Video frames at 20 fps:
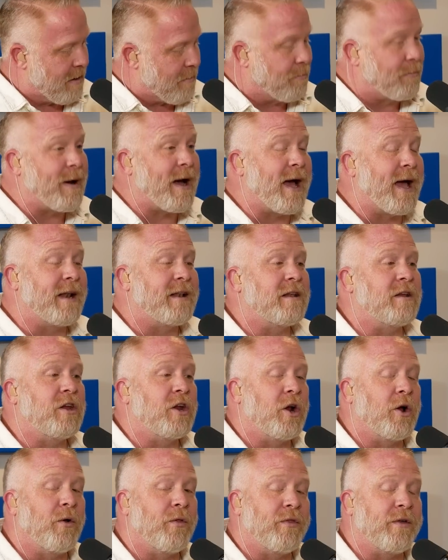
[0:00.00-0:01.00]
But,
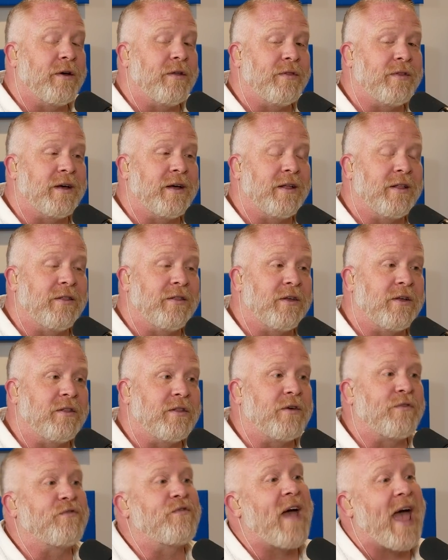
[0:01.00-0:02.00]
you know,
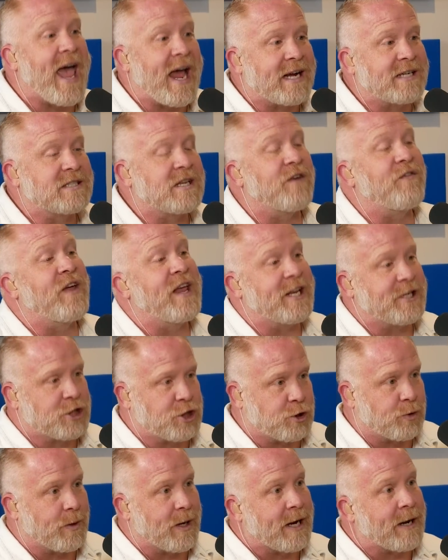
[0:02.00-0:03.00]
the facts of
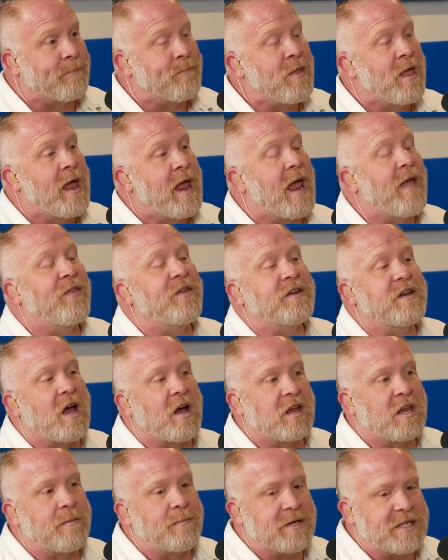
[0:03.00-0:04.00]
history and the
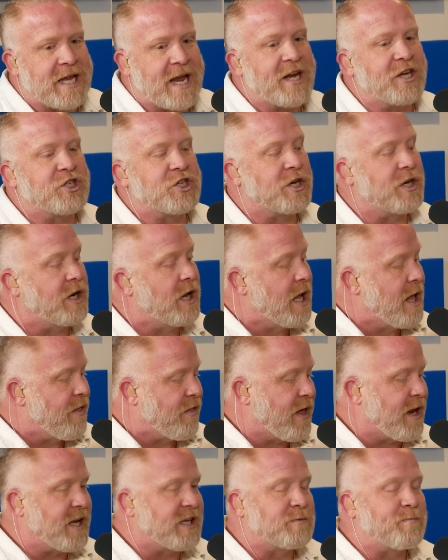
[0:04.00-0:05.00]
documentation
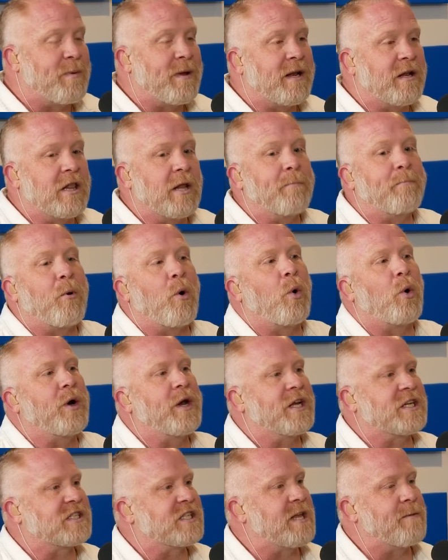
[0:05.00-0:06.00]
that has been
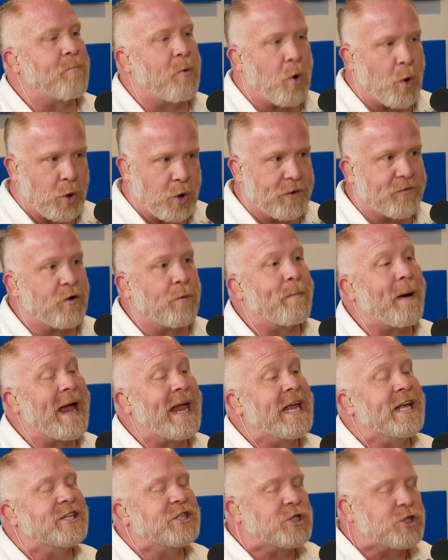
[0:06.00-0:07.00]
laboriously pored over
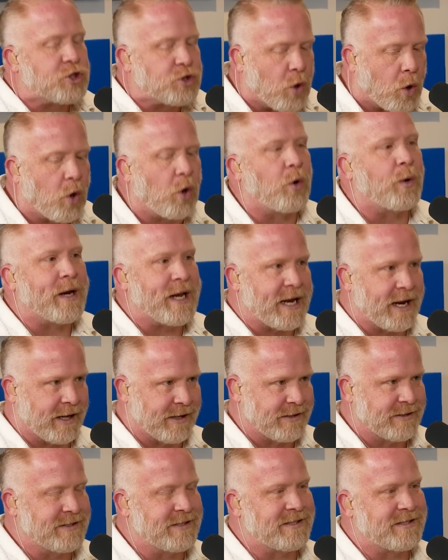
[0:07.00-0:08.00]
by
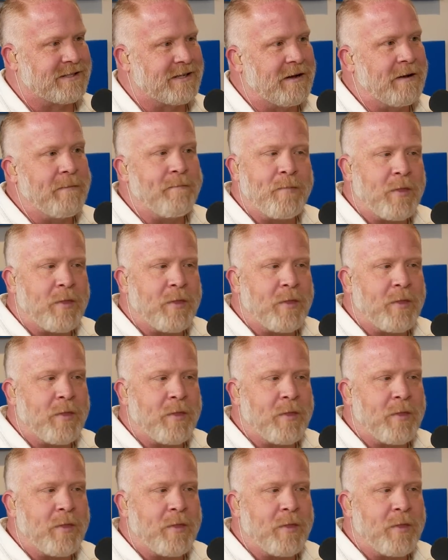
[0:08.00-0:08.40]
historians